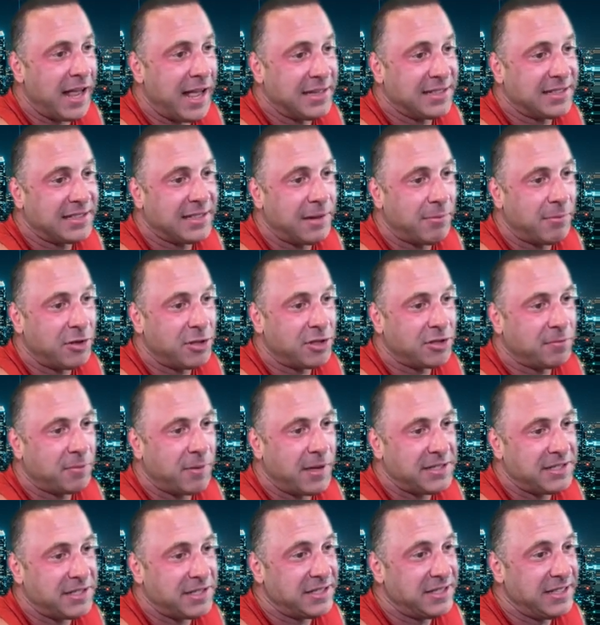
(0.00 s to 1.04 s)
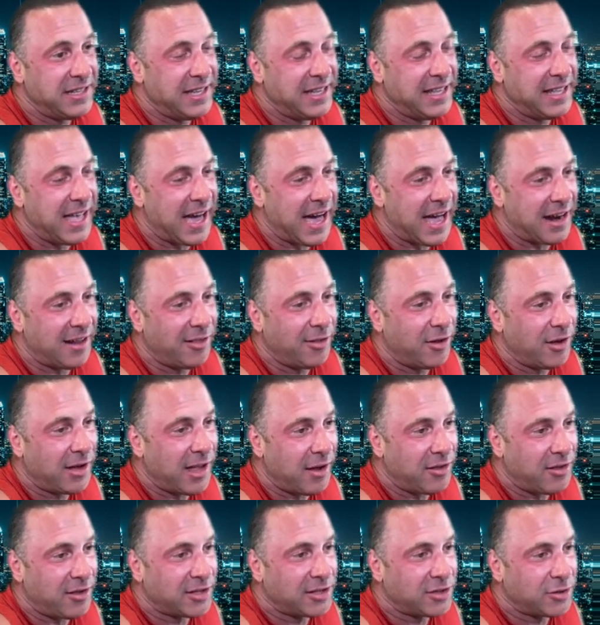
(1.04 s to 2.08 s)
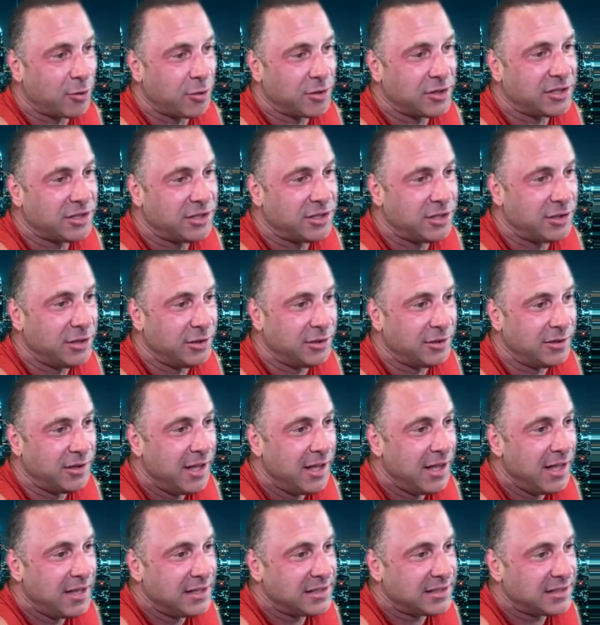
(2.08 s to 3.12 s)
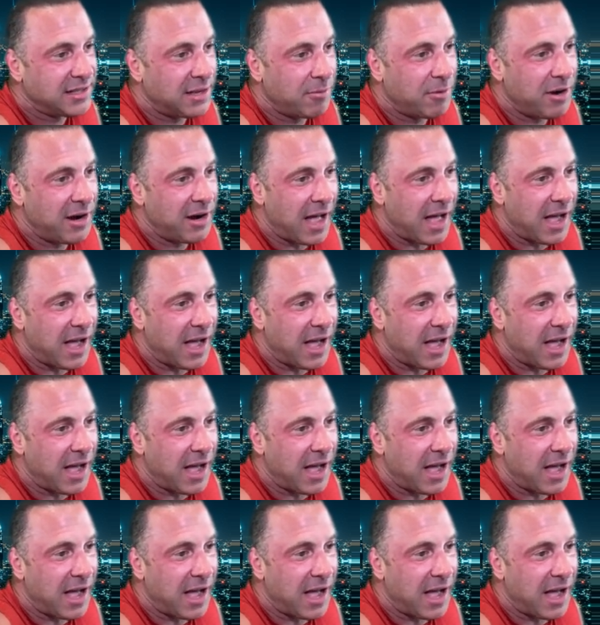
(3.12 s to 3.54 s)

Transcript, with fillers: And some of those places, you got to look at the source too. Some are